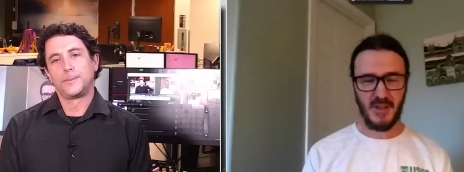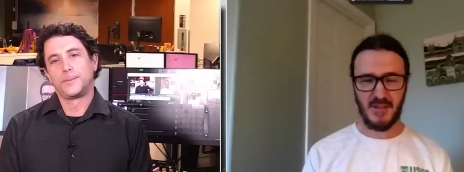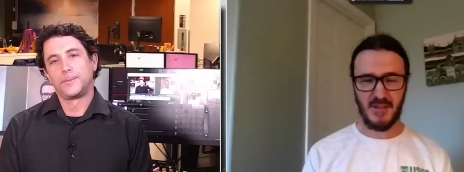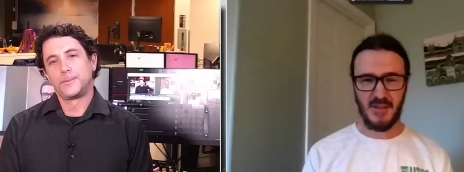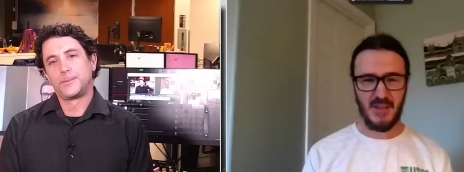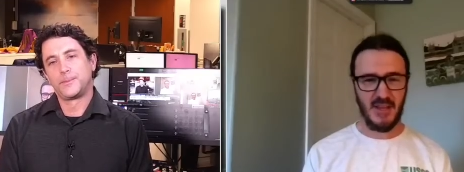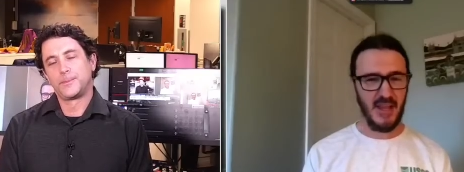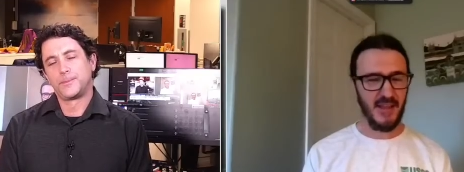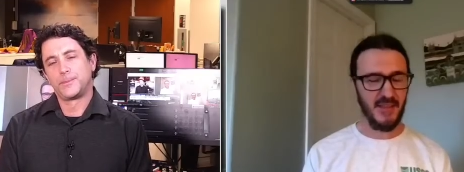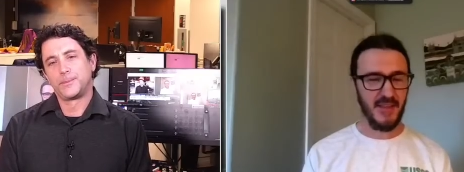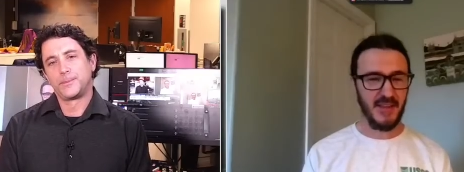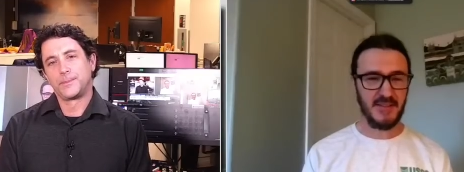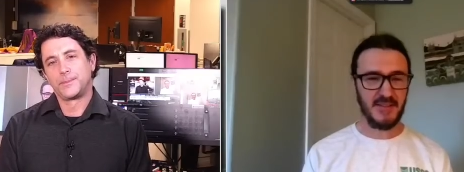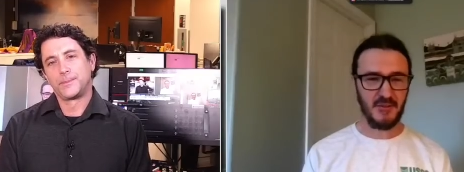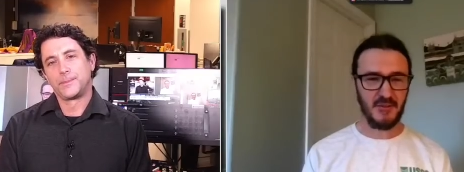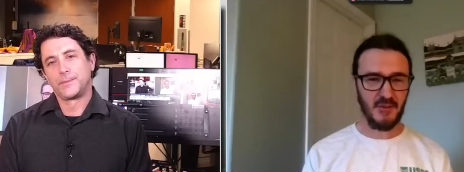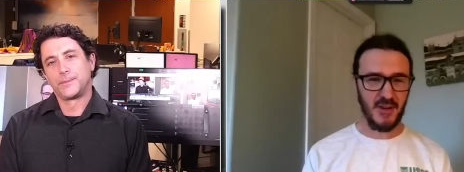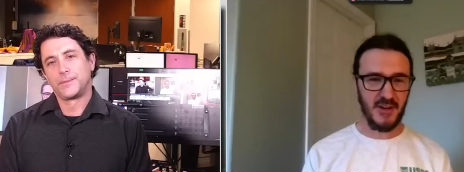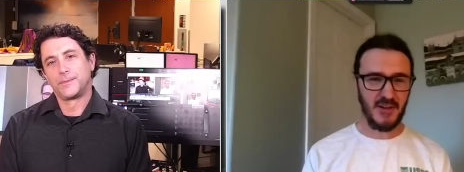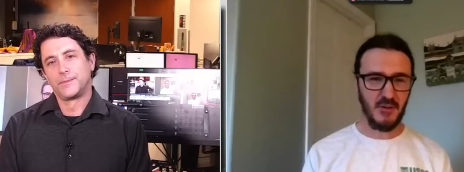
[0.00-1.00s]
Speaker 1: Yeah, that's
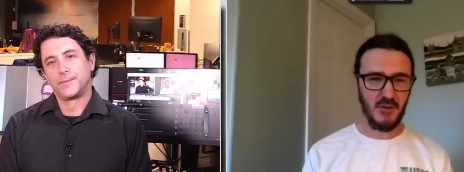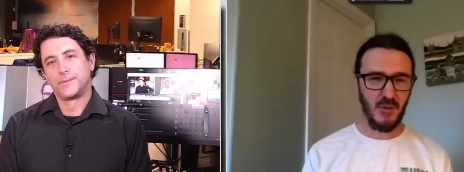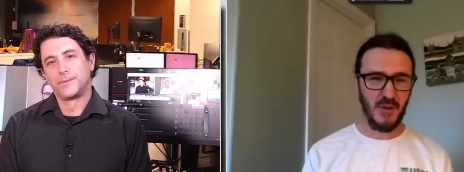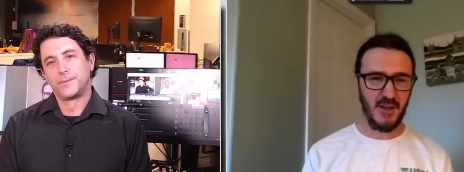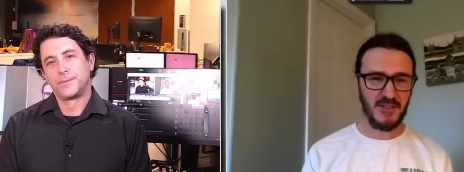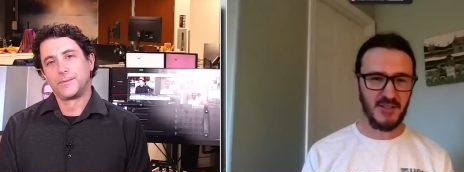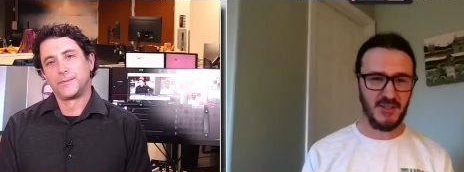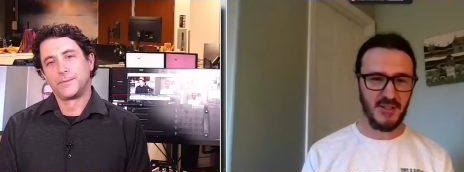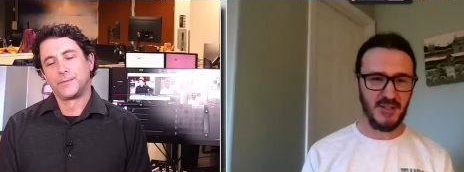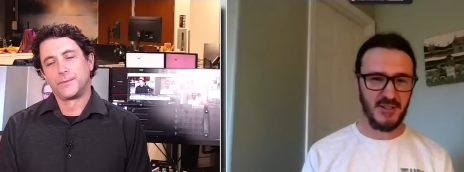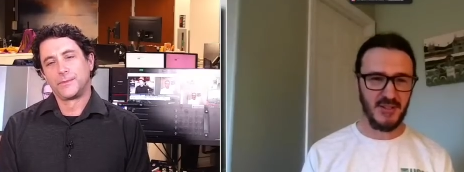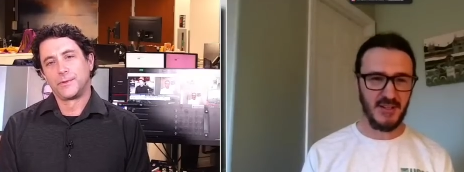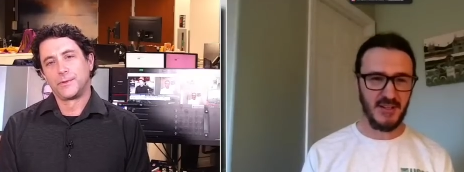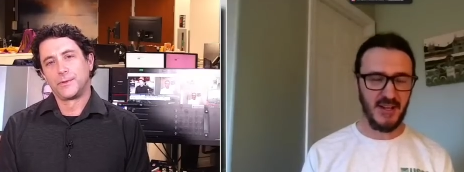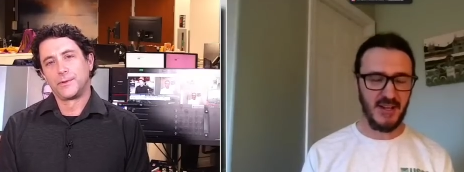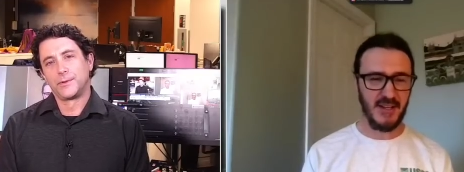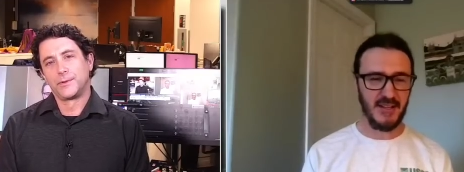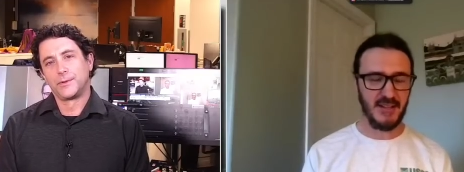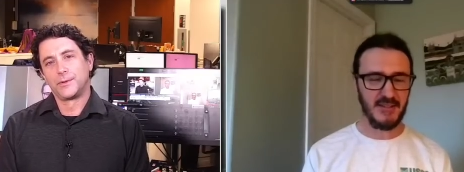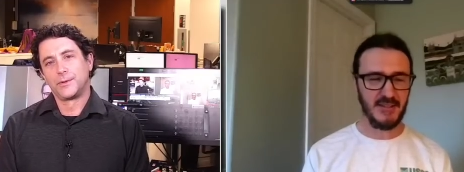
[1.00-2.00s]
a great question.
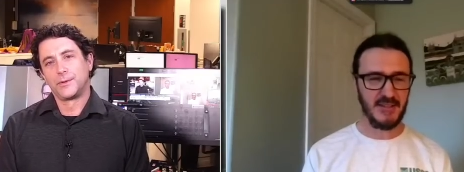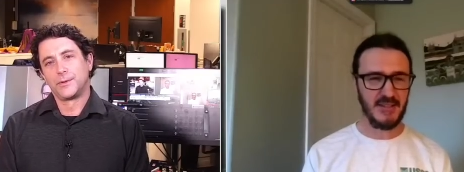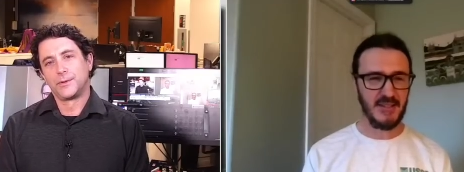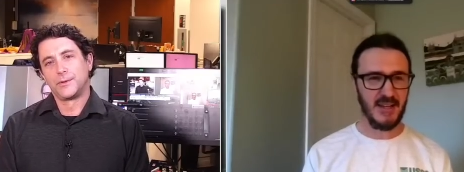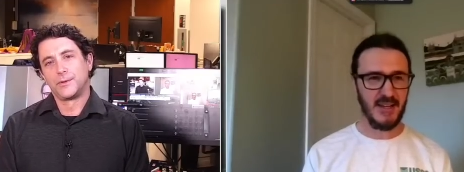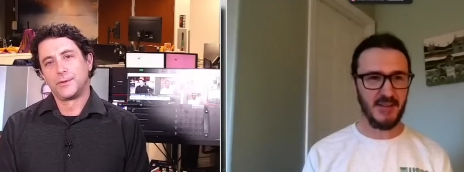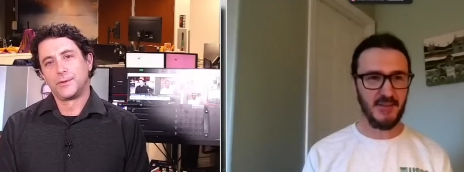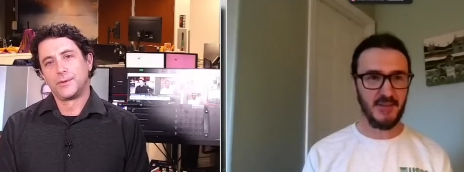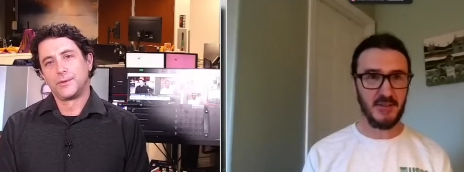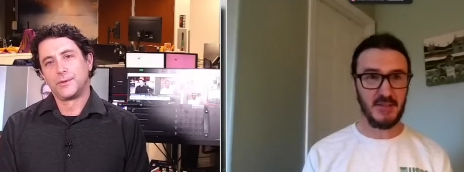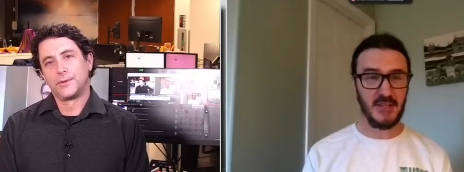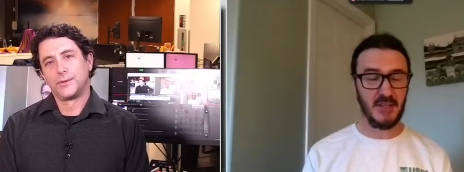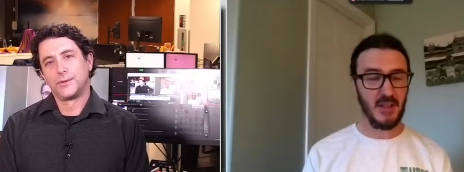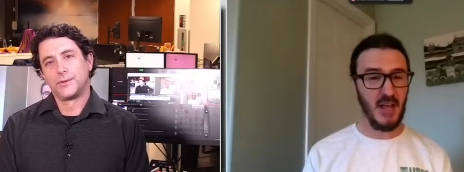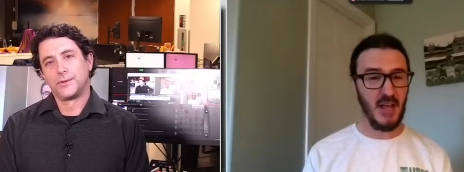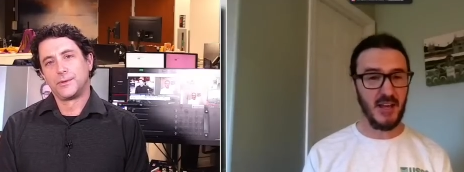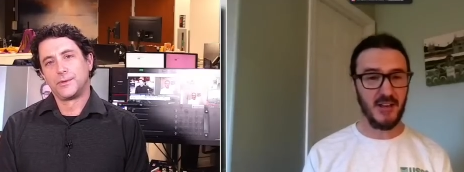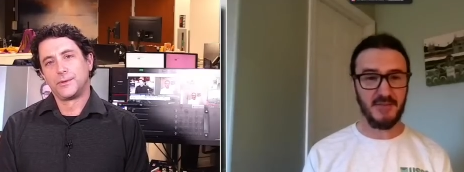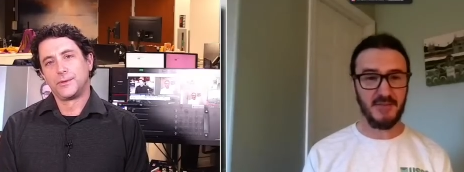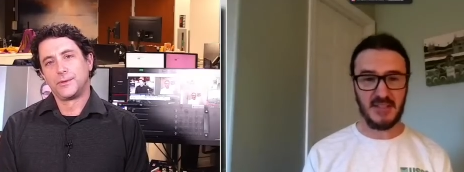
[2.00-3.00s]
And there's a
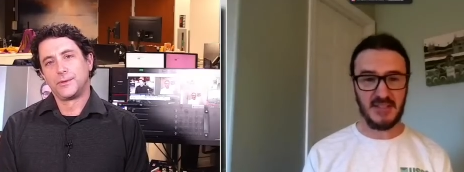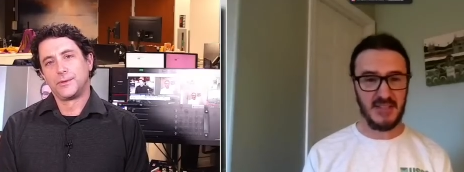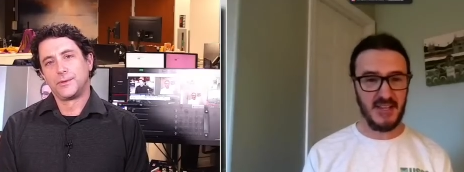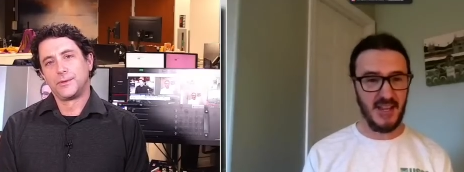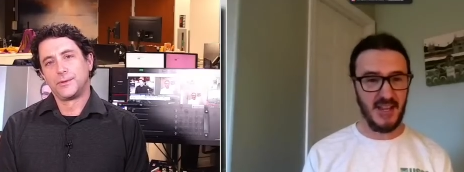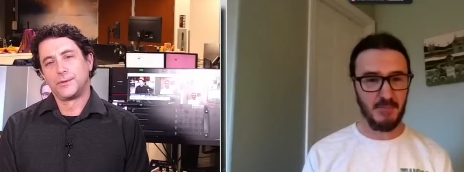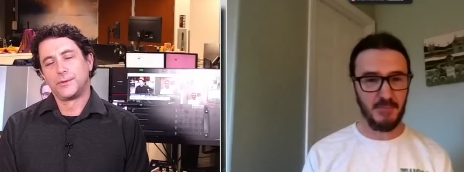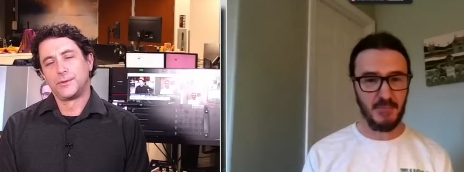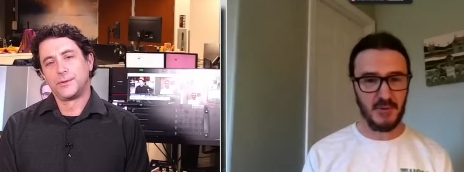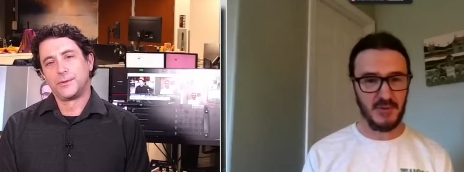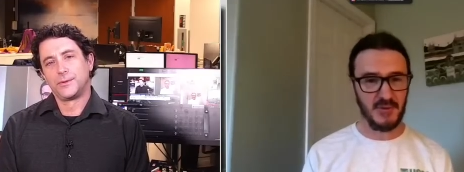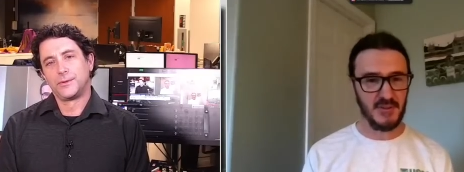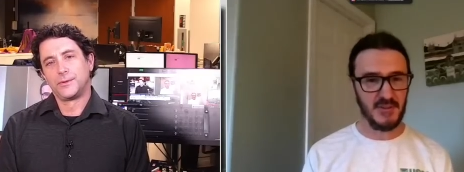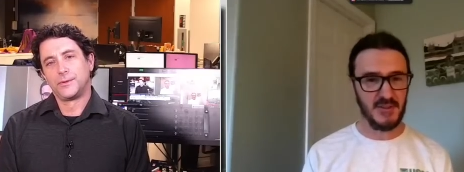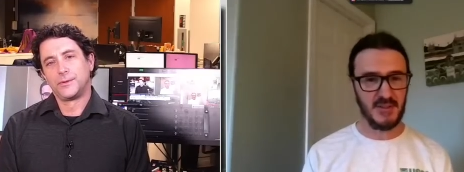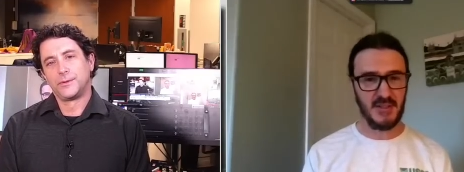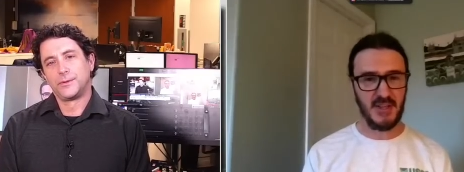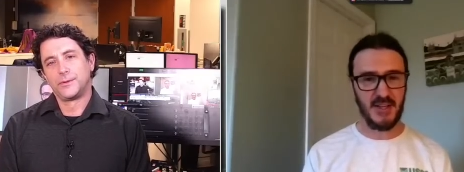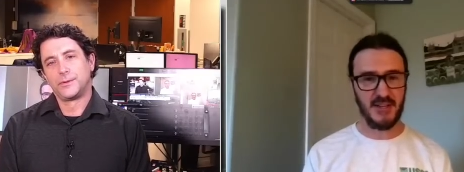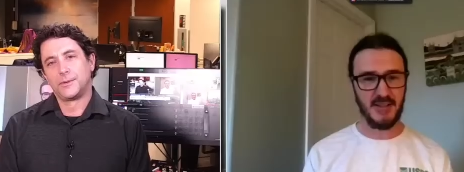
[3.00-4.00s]
lot of
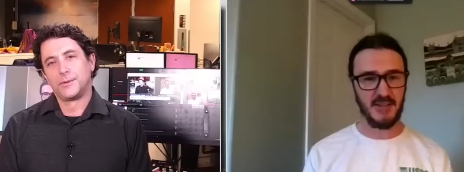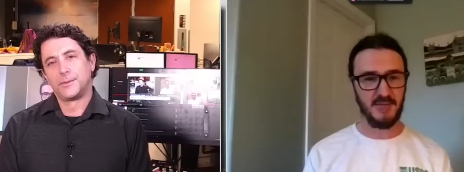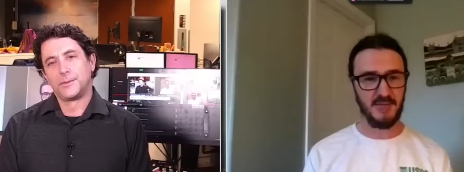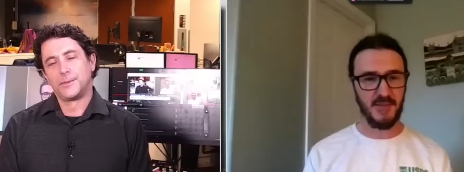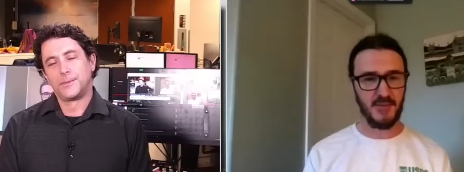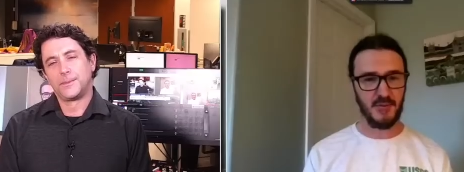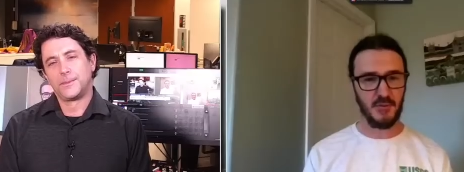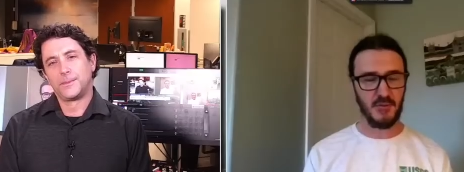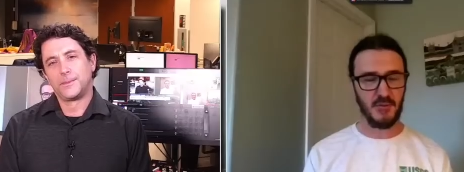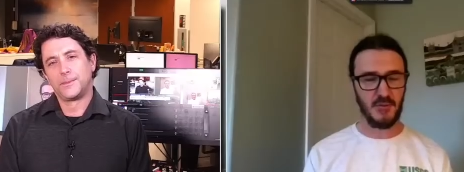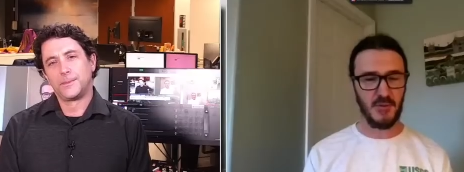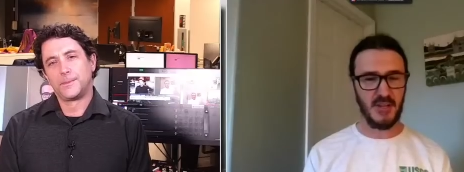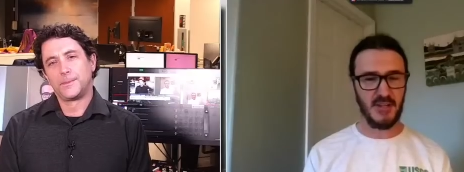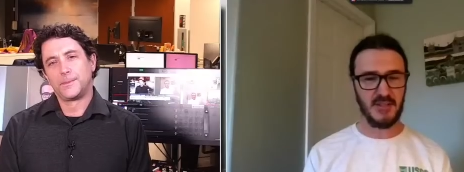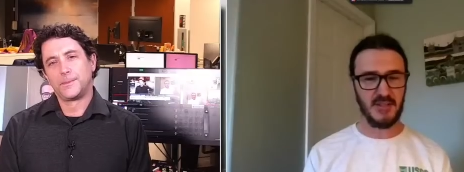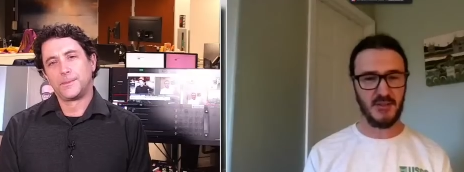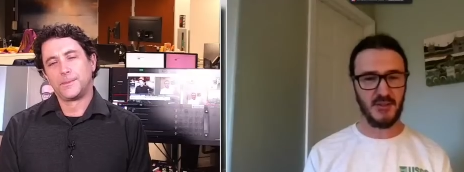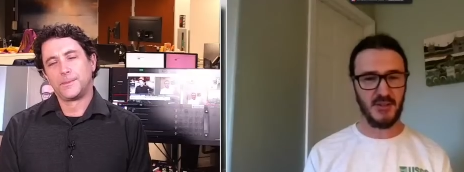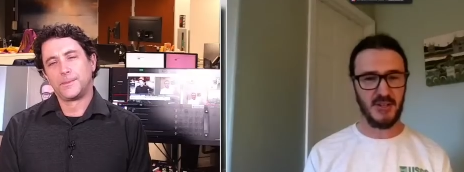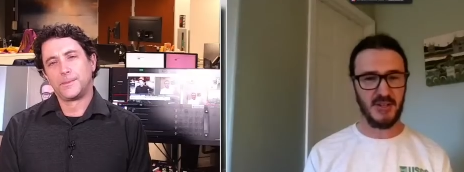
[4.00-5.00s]
examples kind of through
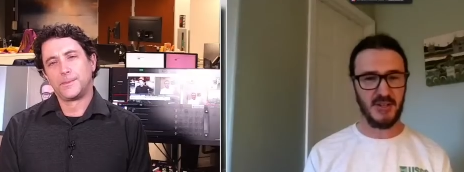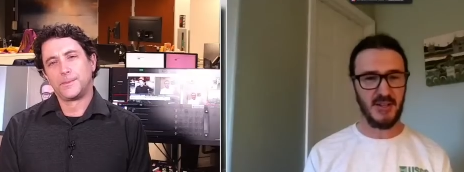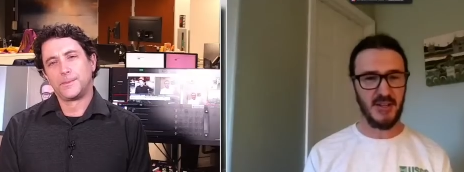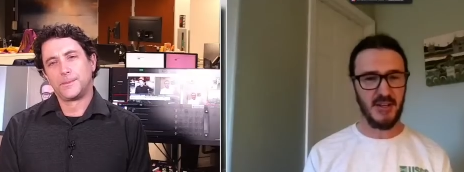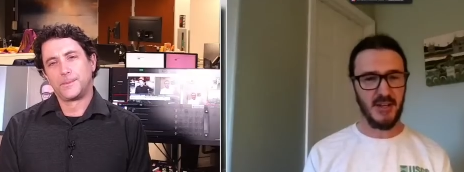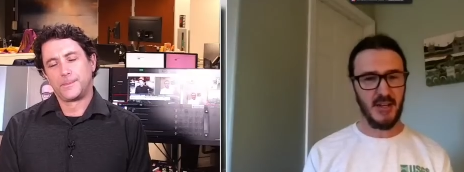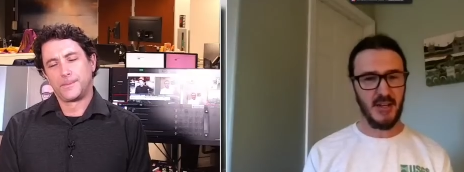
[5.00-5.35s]
history